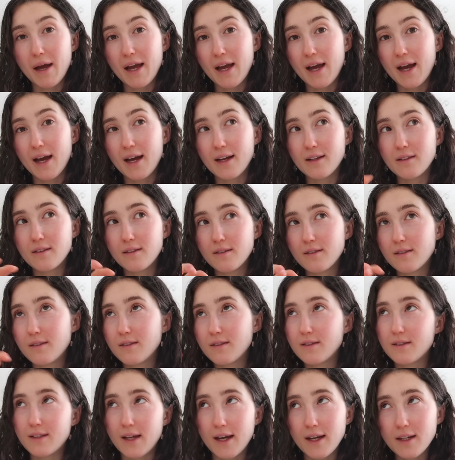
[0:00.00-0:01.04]
I had
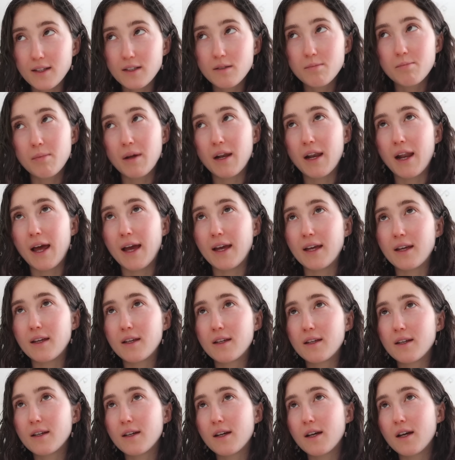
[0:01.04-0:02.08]
sex, but
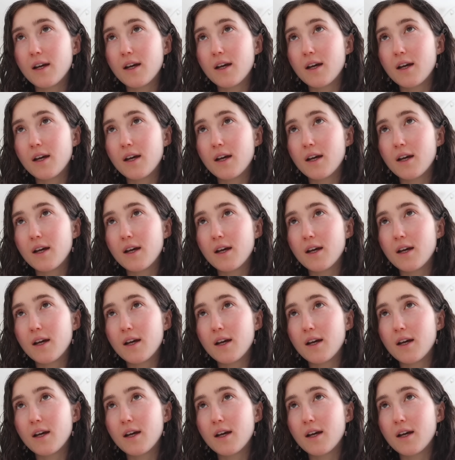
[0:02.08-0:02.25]
like